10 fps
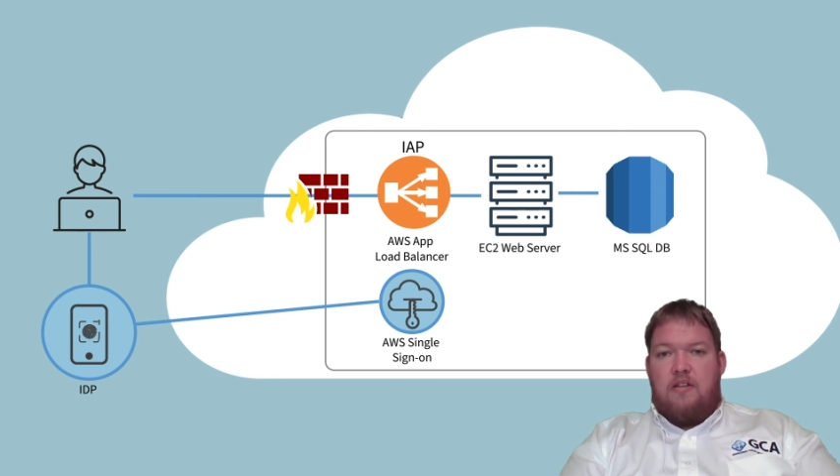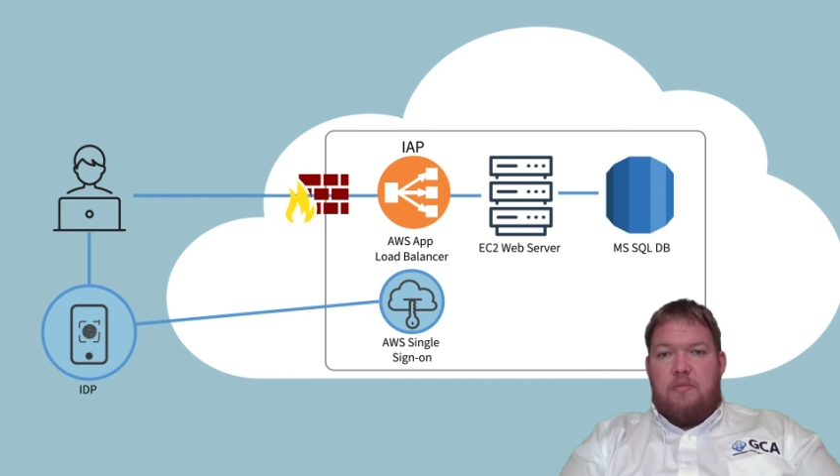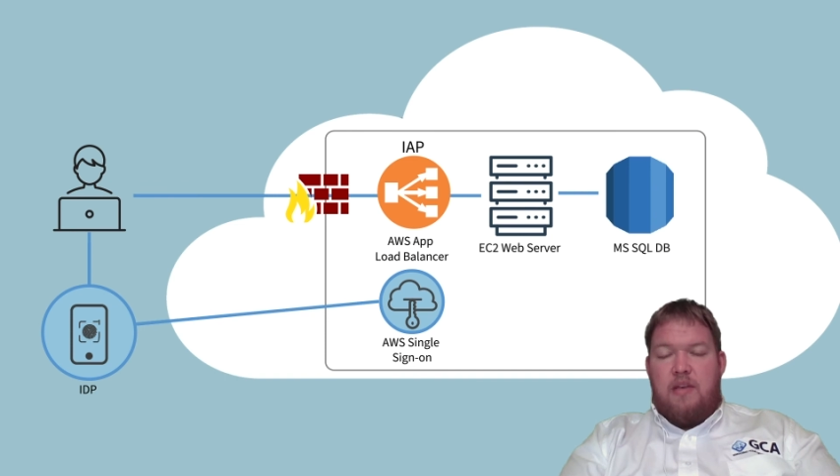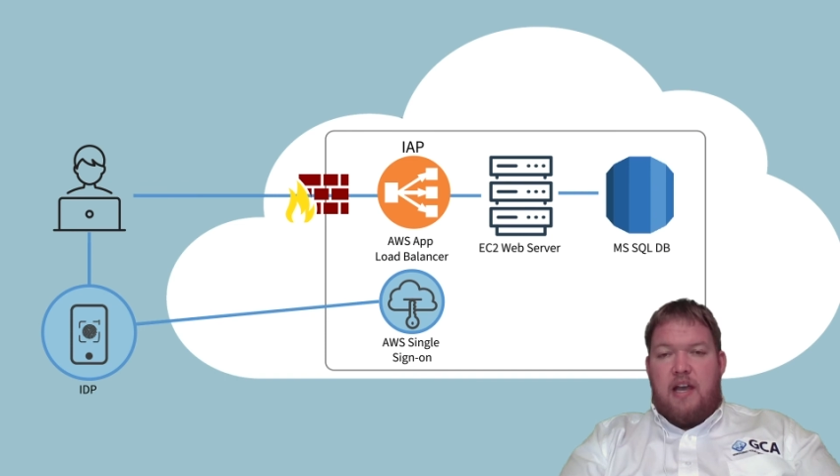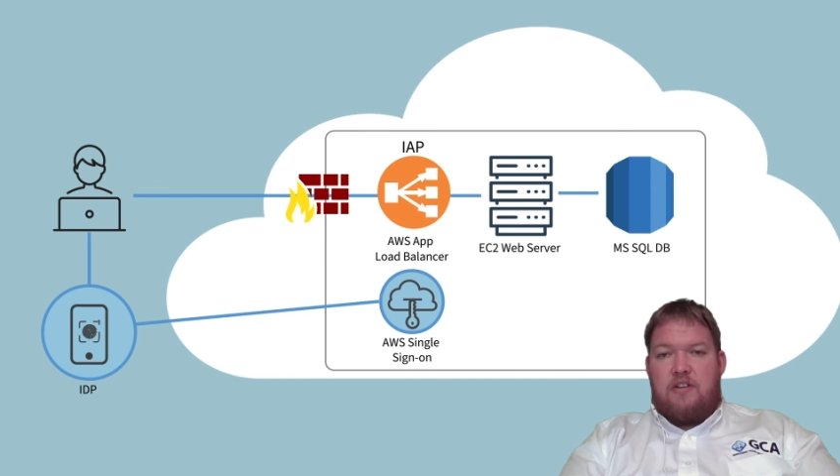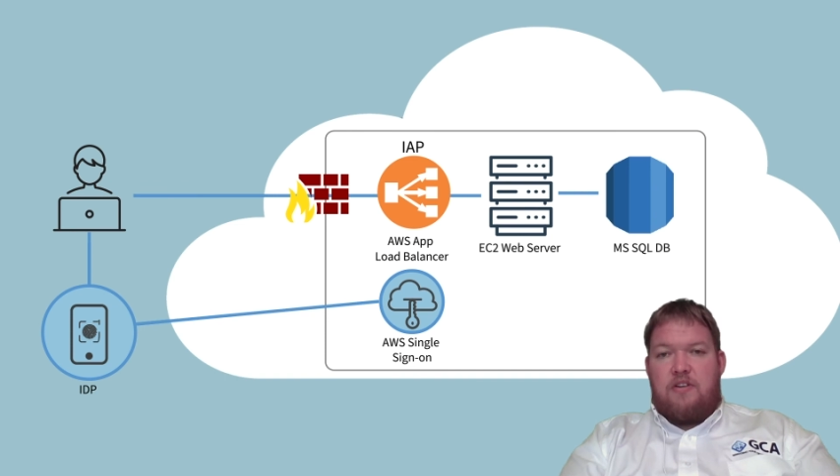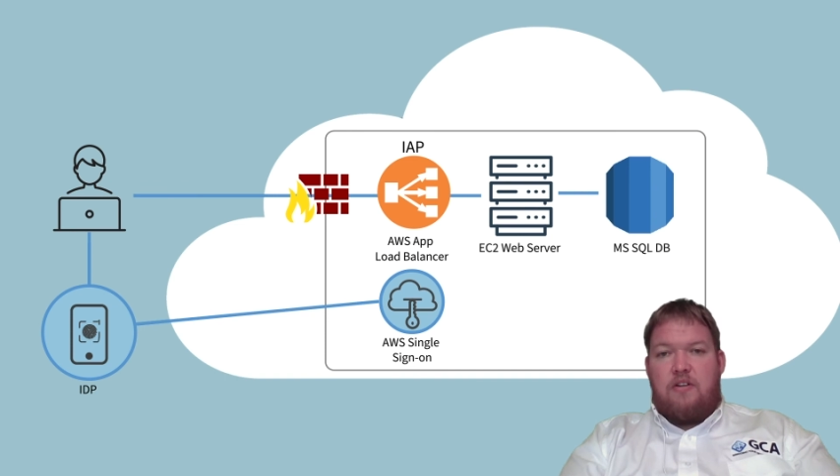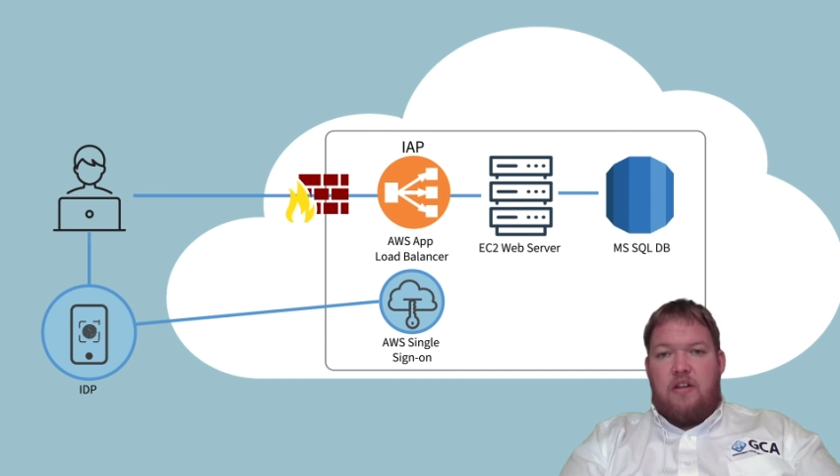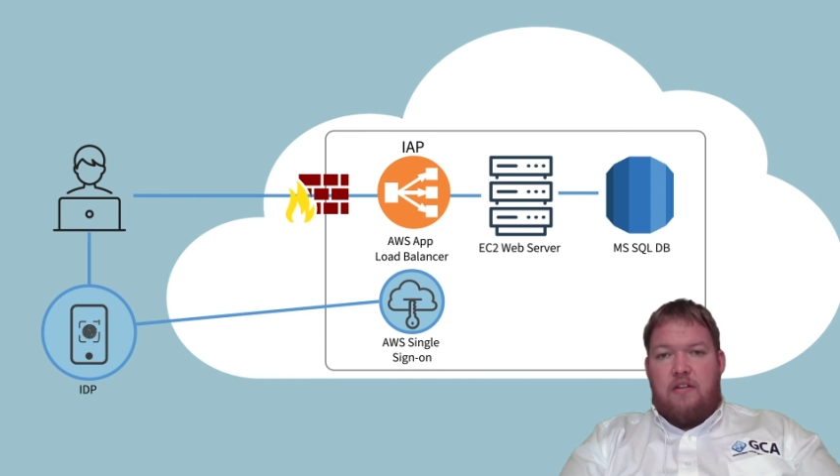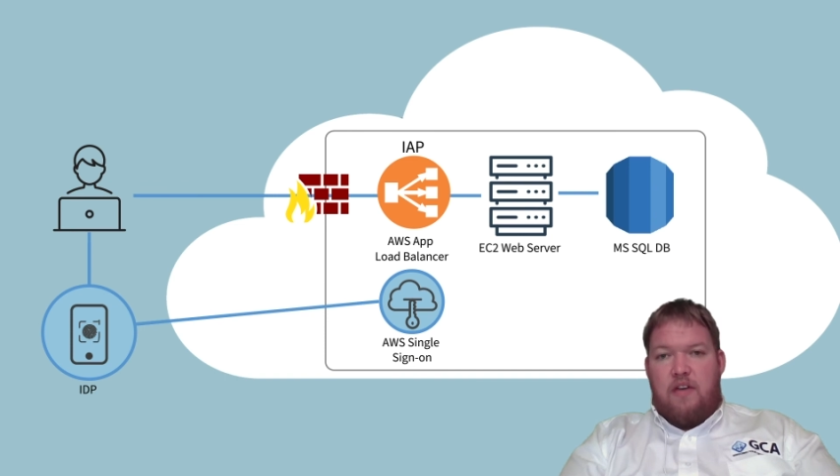to be
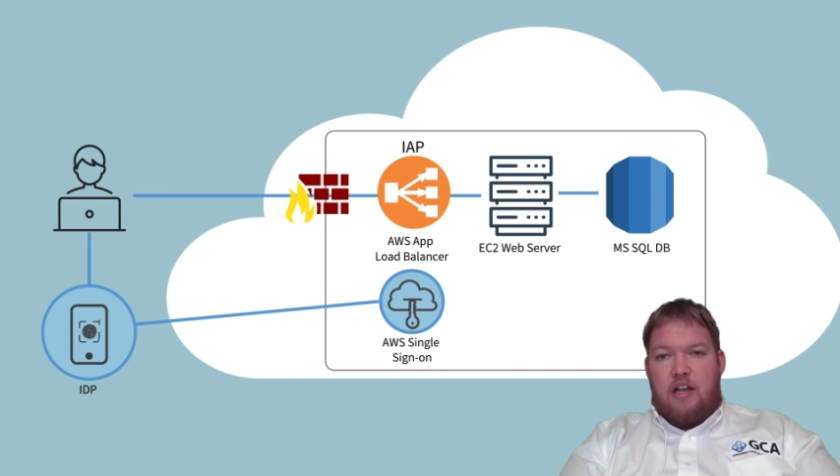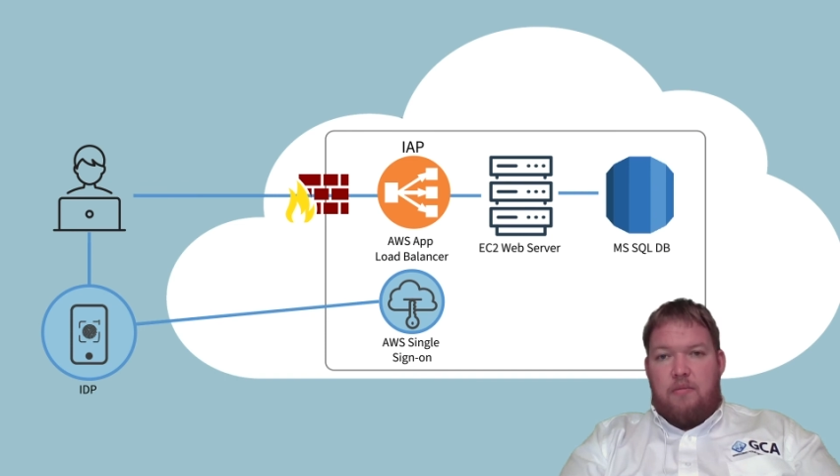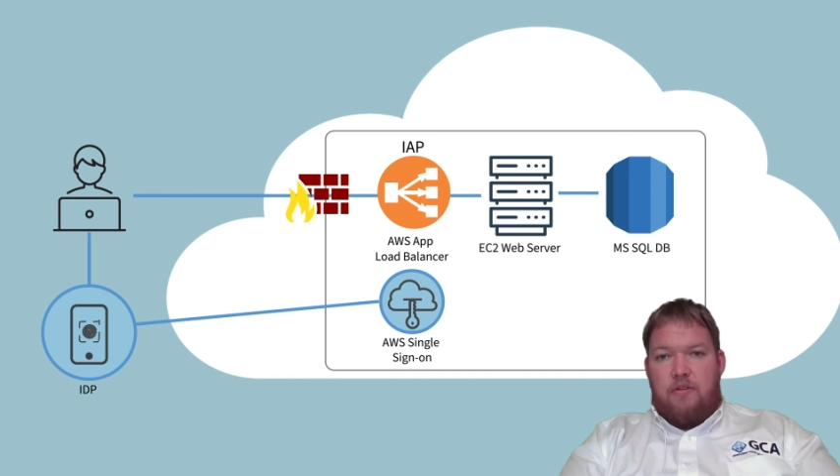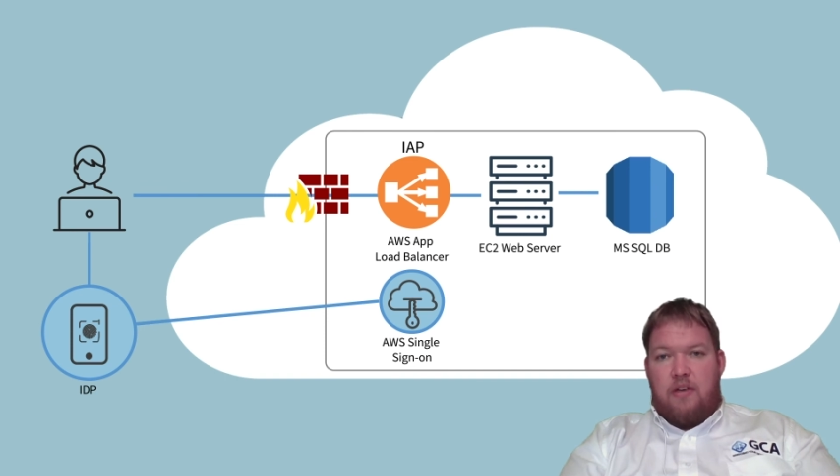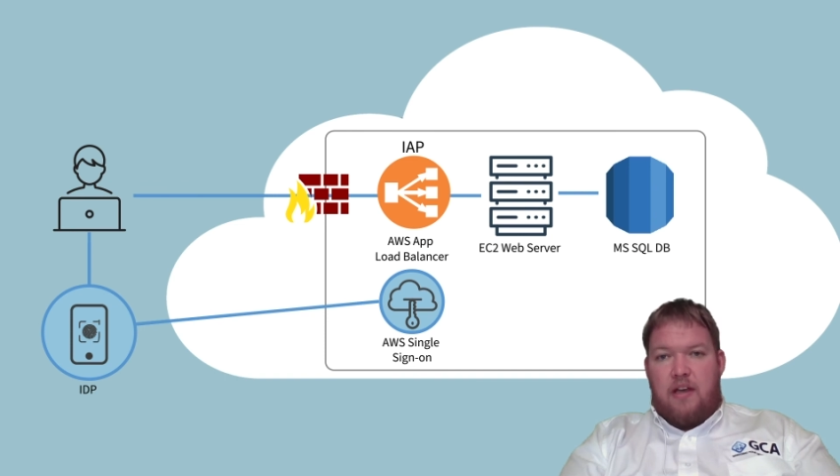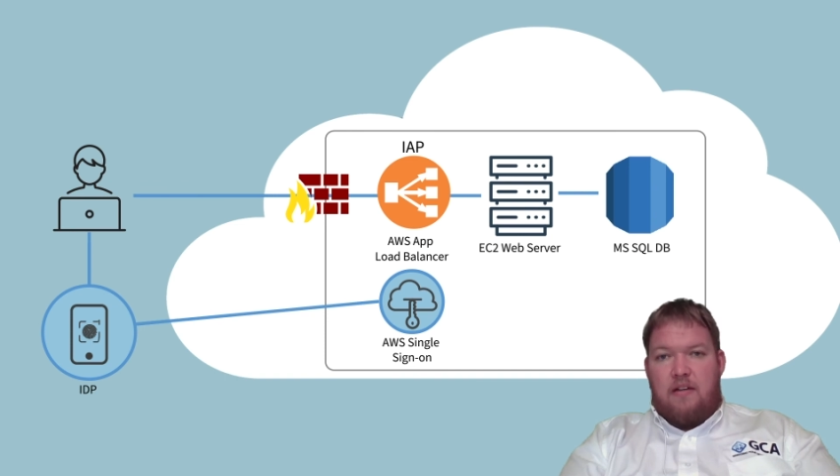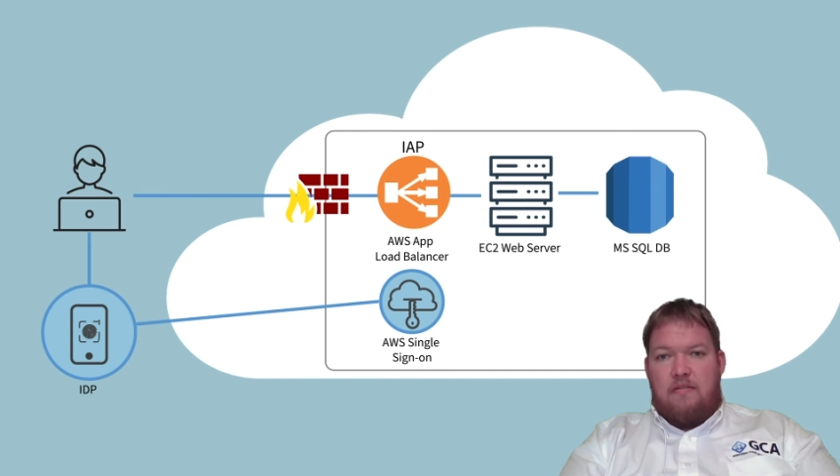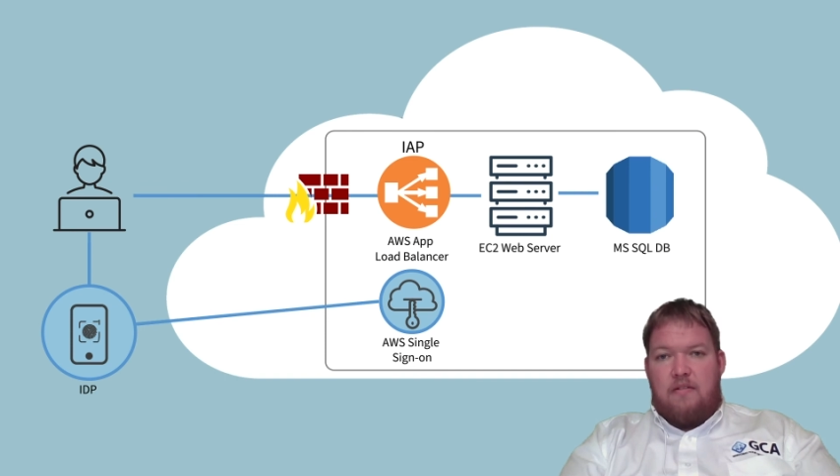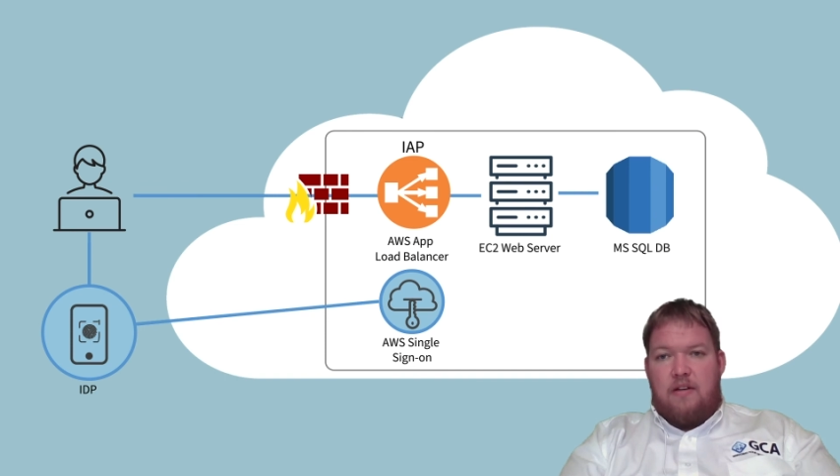externally available yet.